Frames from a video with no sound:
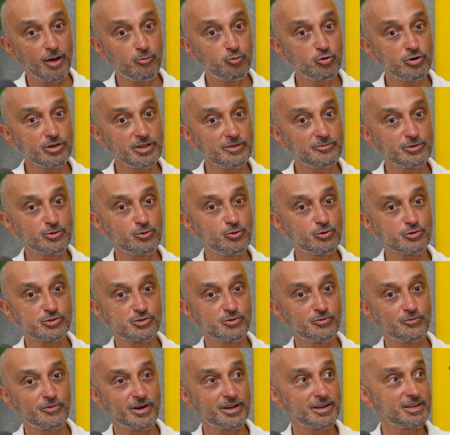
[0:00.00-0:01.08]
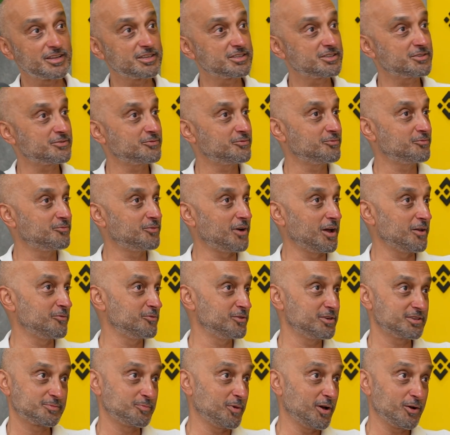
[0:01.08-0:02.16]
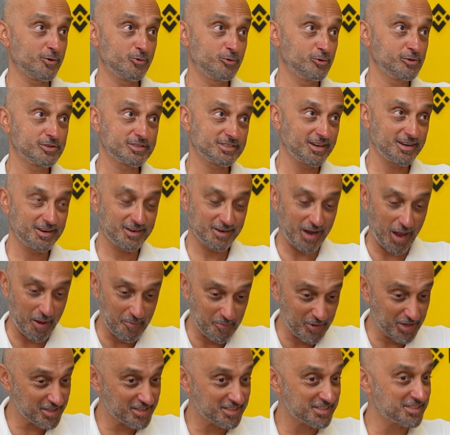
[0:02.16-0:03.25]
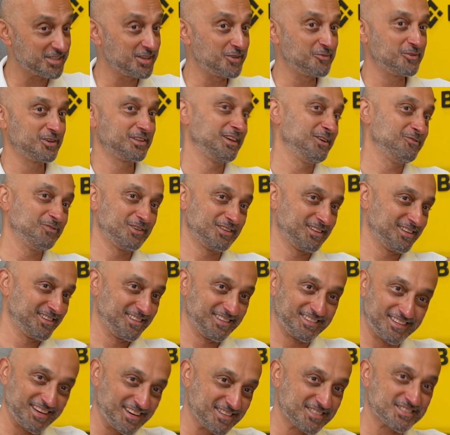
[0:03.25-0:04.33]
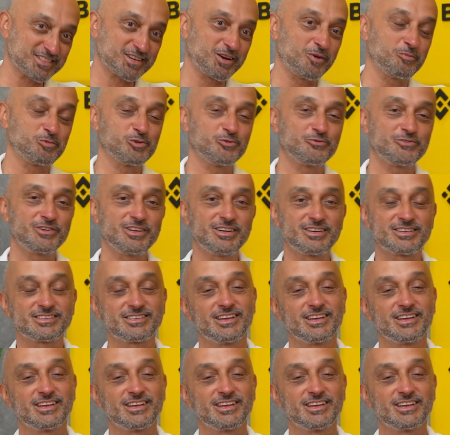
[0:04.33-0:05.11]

wouldn't even go so far as 5 years. My goals are ambitious even England in the next couple of years.